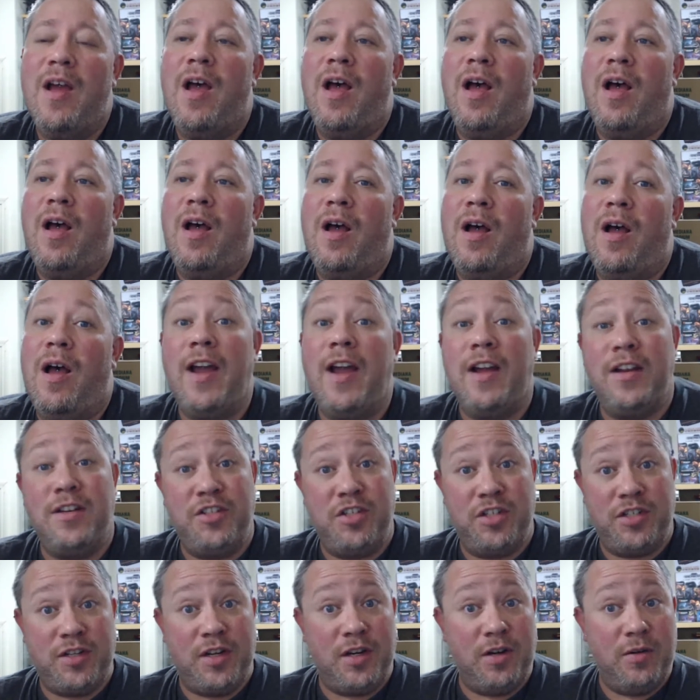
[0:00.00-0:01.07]
I had
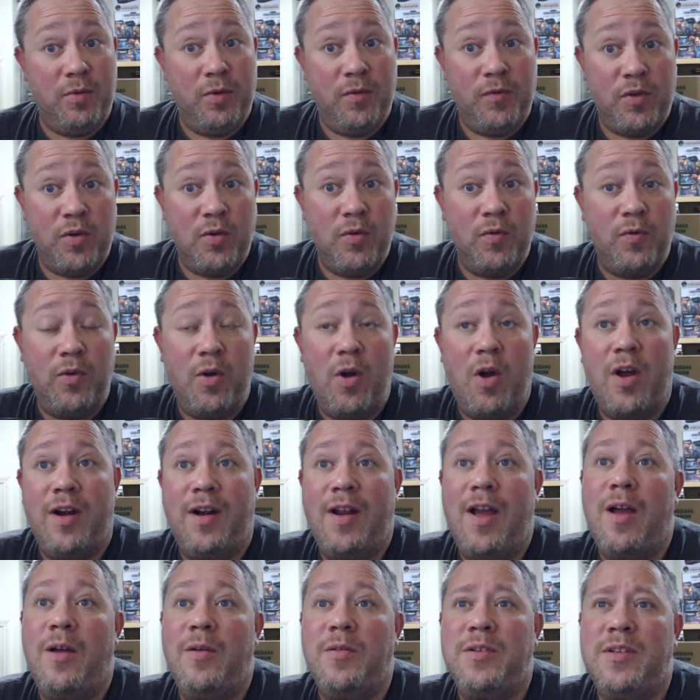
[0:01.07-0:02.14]
just done a review for Haunted
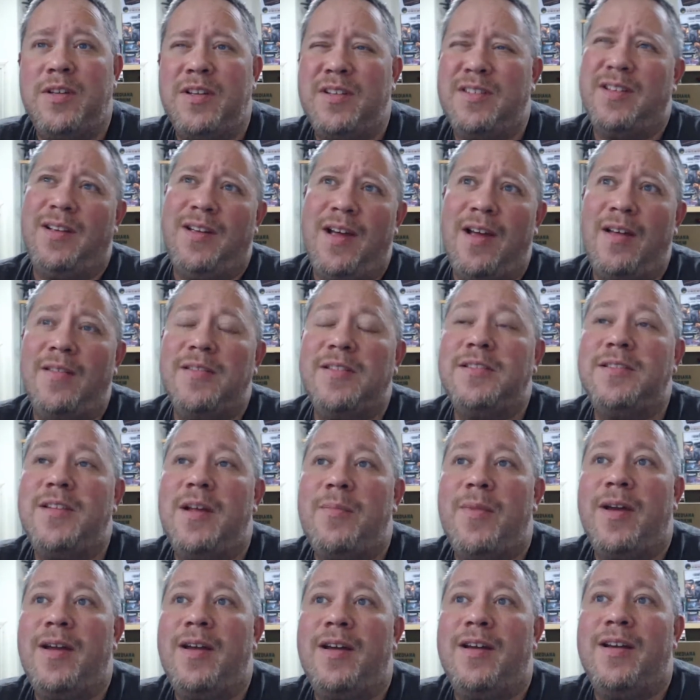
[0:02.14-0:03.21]
House, and he's like, oh, that's not
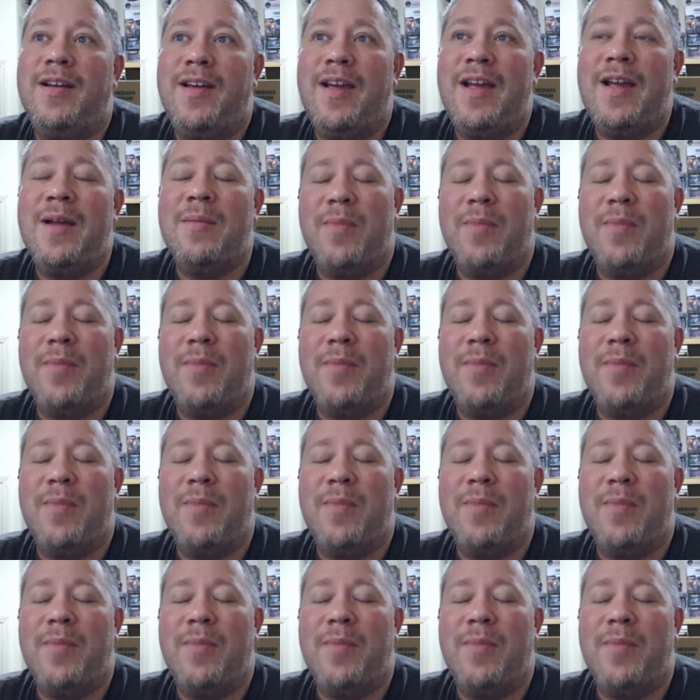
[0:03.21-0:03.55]
my kind of game.